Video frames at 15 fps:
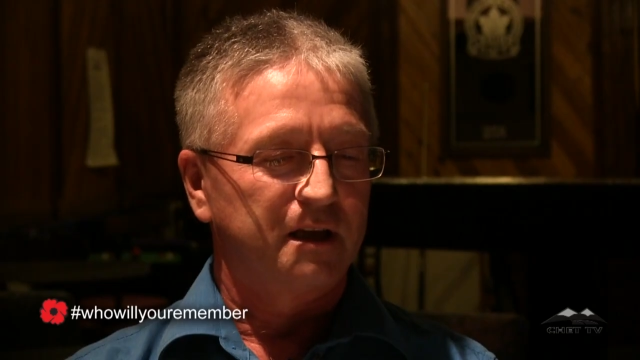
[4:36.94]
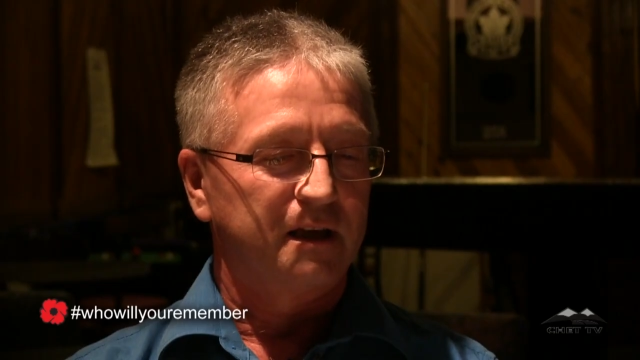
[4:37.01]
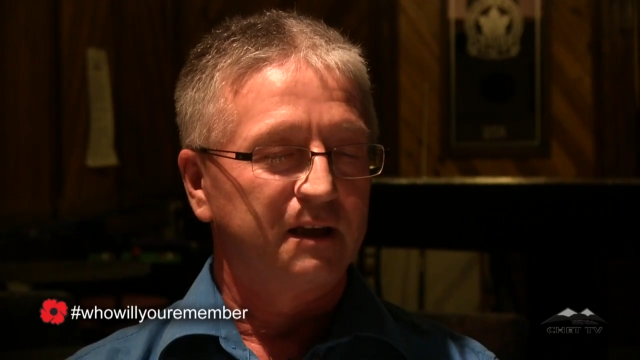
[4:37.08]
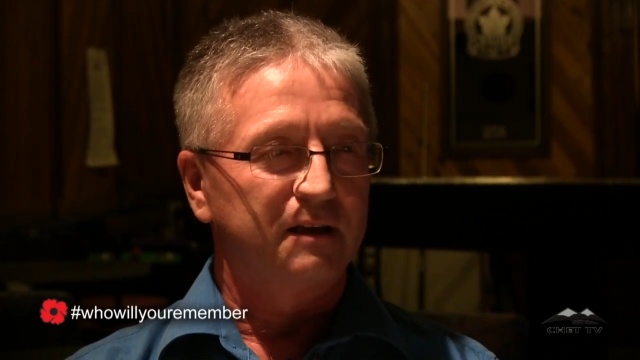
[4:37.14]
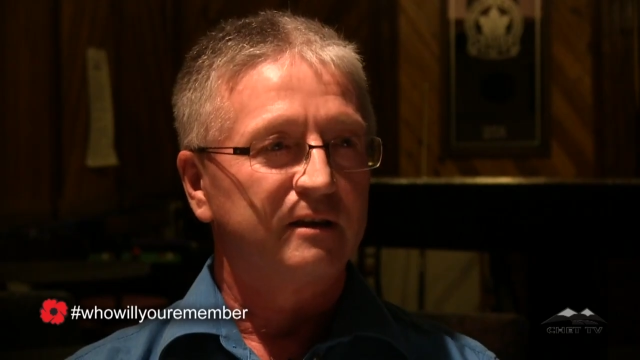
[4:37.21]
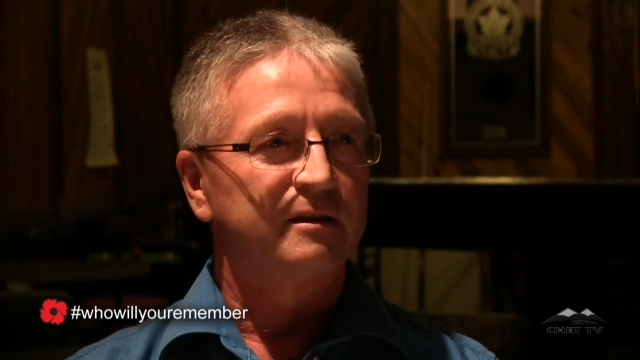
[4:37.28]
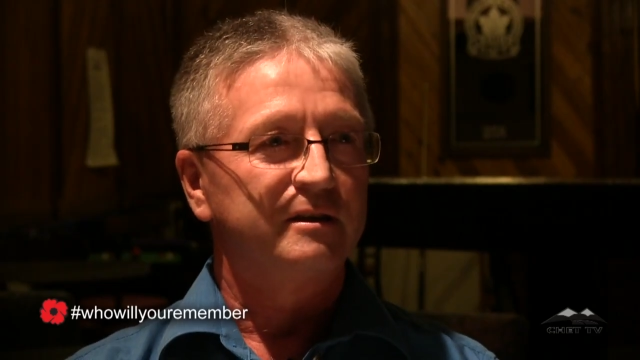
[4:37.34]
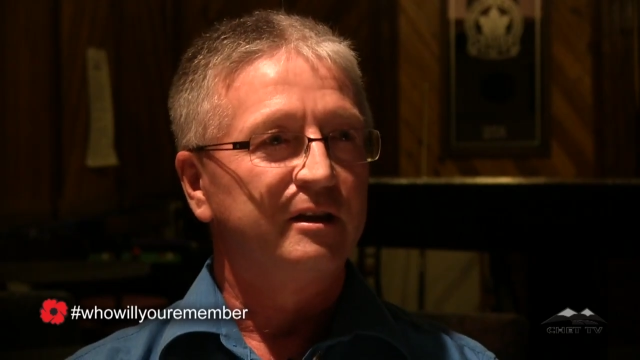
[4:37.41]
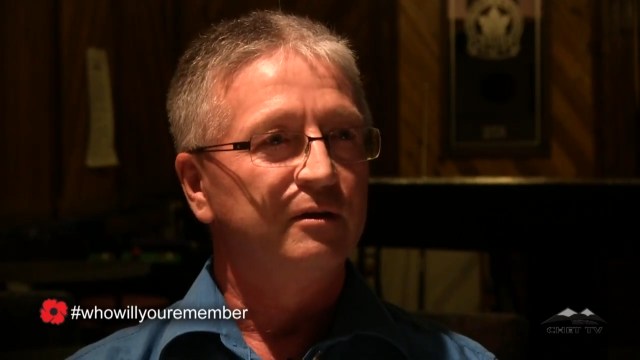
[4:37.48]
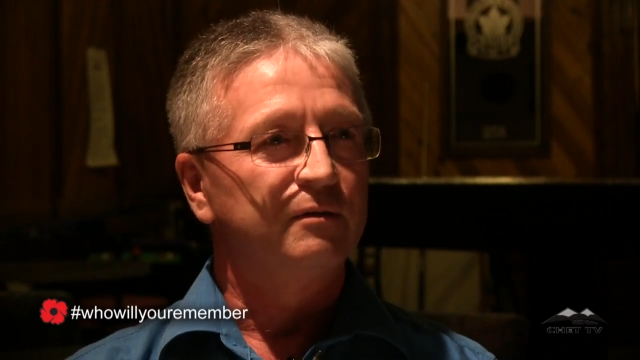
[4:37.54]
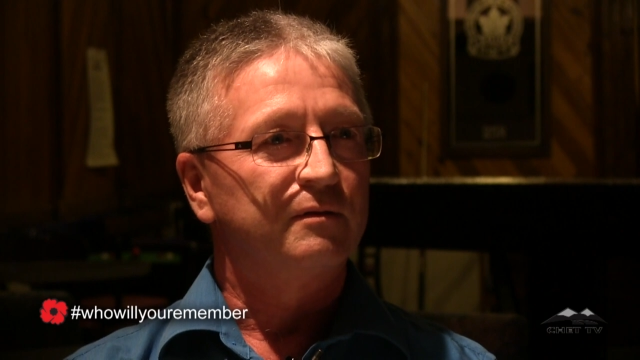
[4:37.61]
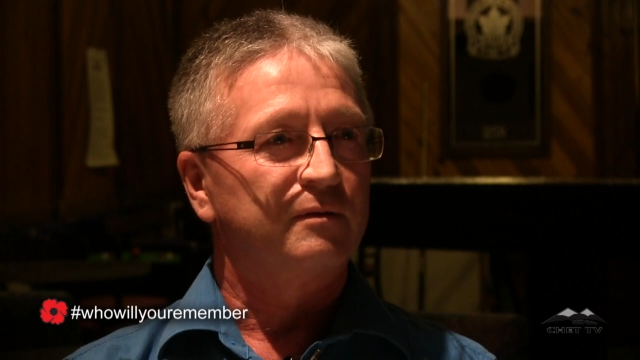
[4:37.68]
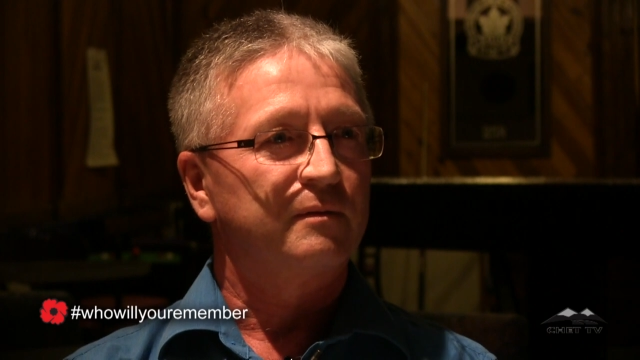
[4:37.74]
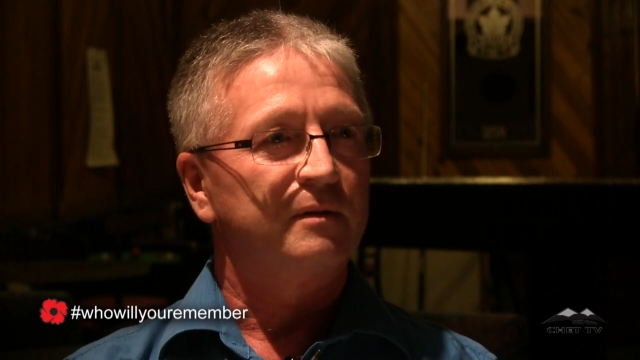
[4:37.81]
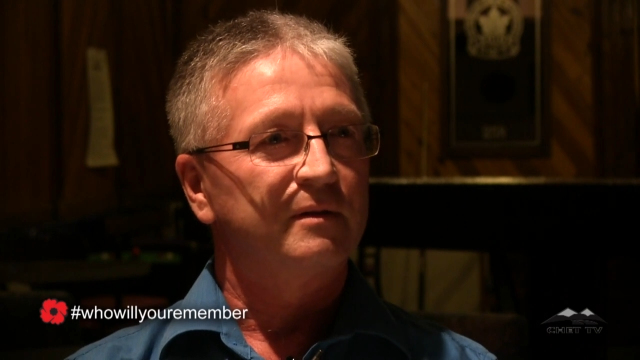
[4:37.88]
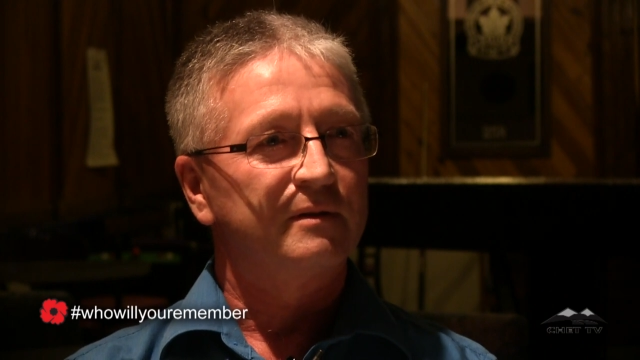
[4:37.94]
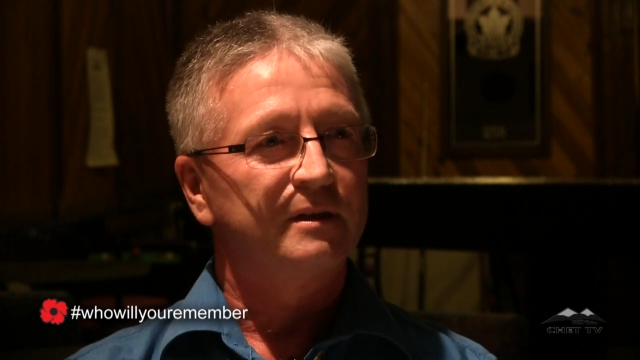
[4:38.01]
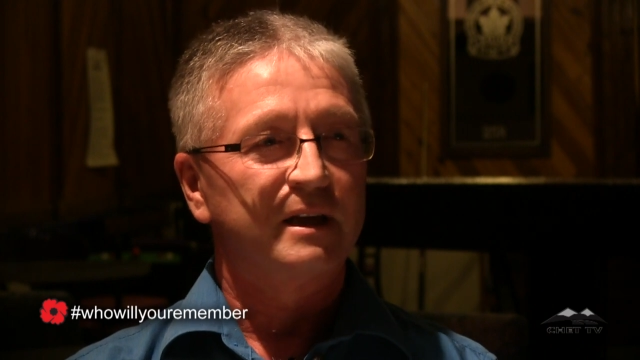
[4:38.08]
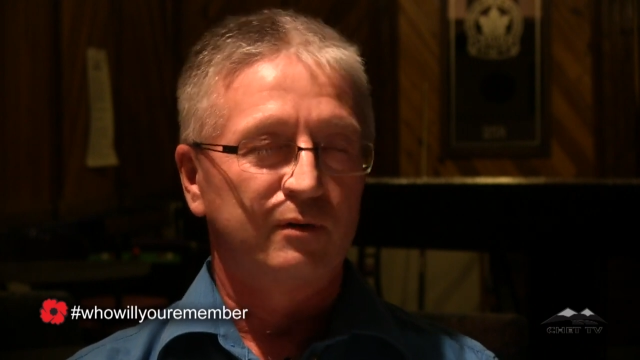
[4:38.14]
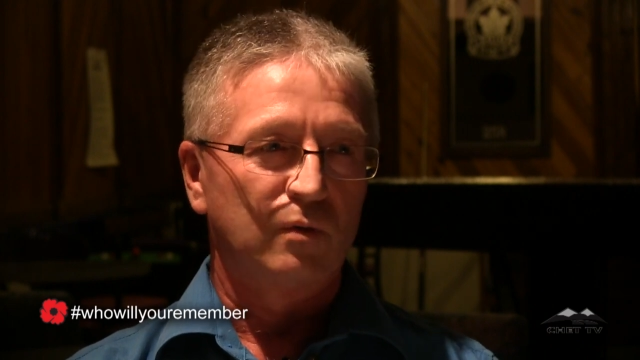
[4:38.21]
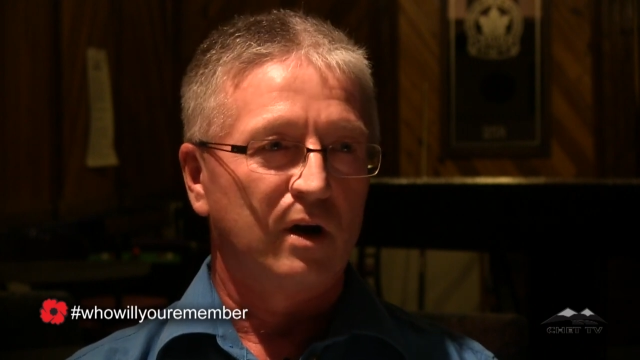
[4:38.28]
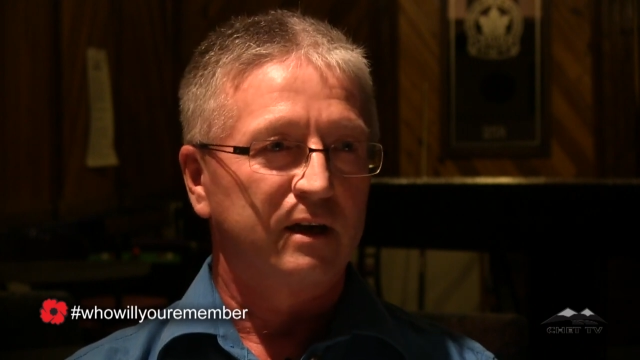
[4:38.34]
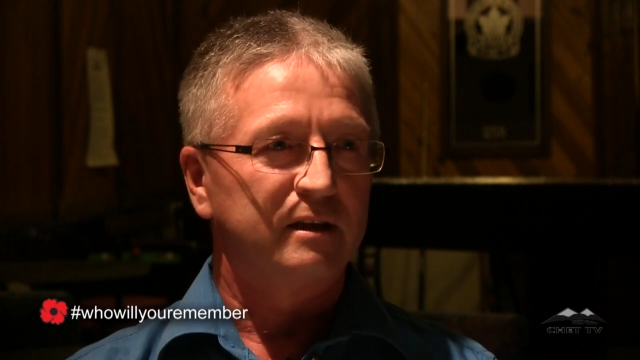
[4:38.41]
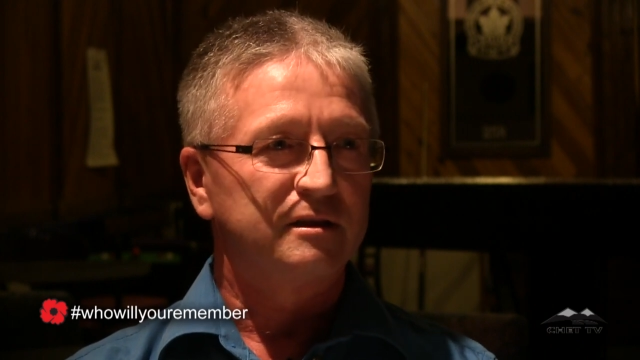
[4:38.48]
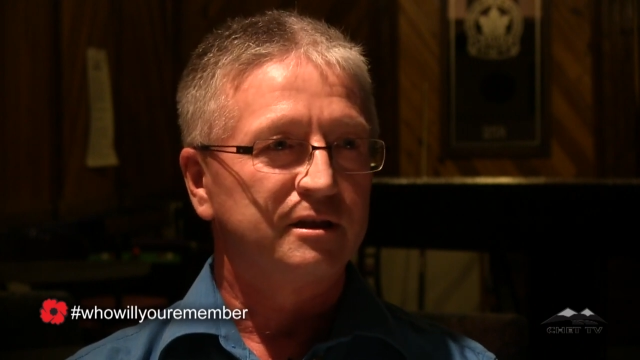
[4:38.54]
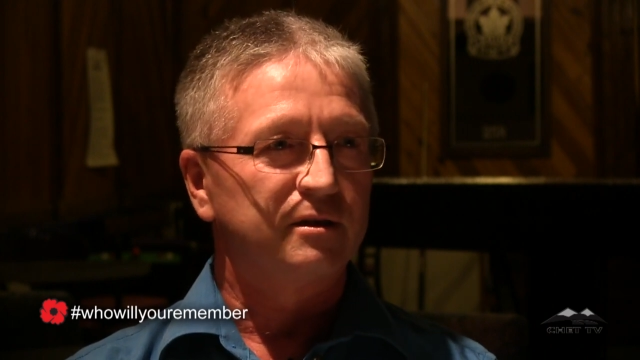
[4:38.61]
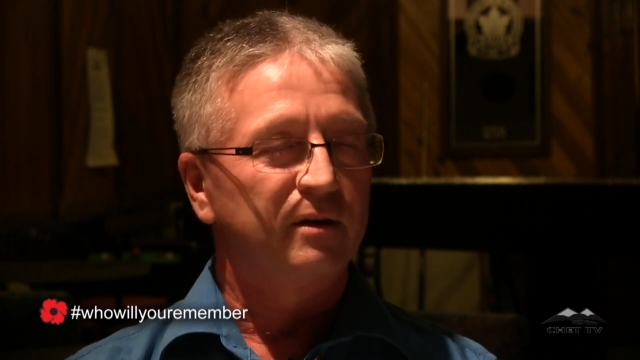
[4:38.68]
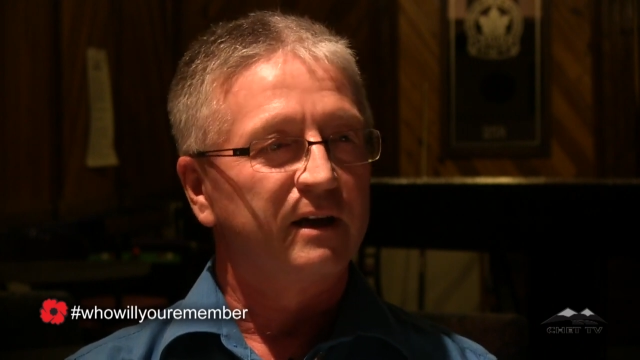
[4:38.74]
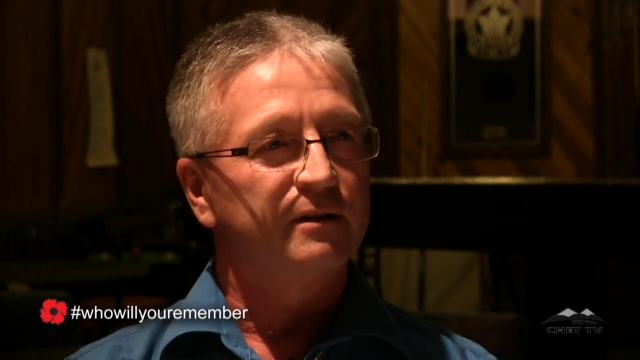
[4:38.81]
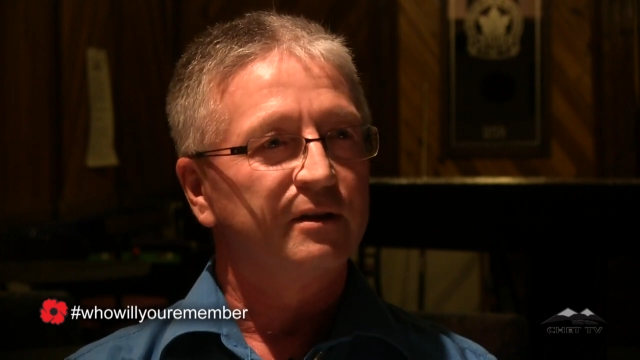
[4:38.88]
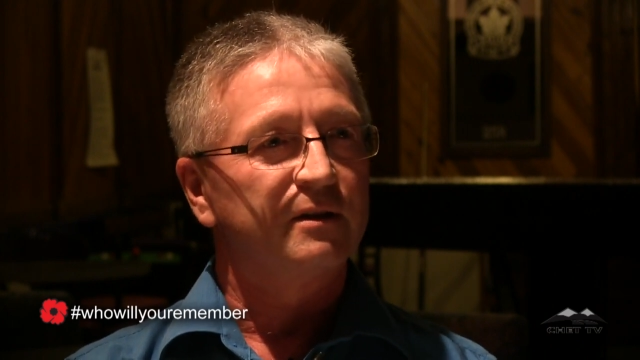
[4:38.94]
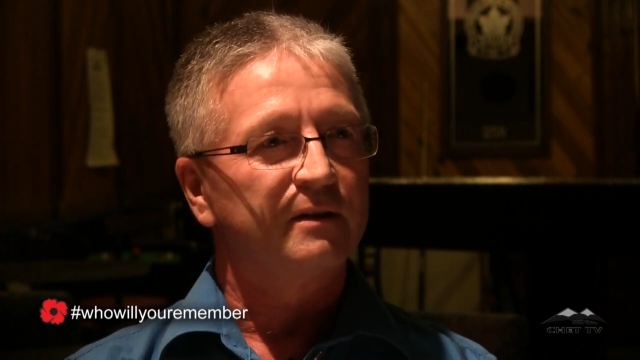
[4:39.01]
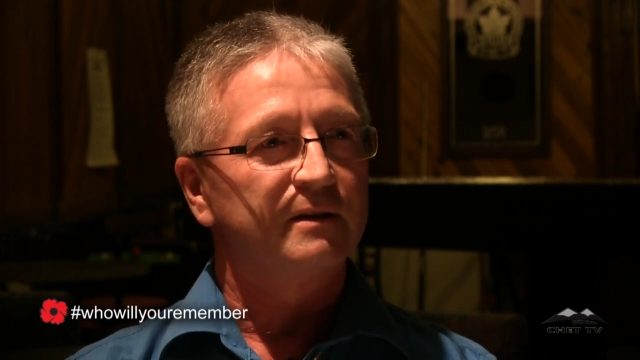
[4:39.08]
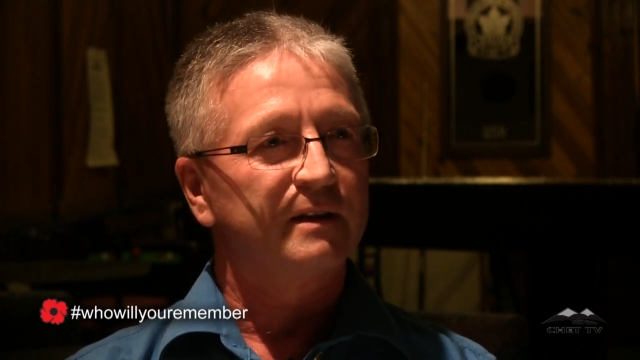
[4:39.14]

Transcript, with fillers: the Hitler youth didn't want to surrender,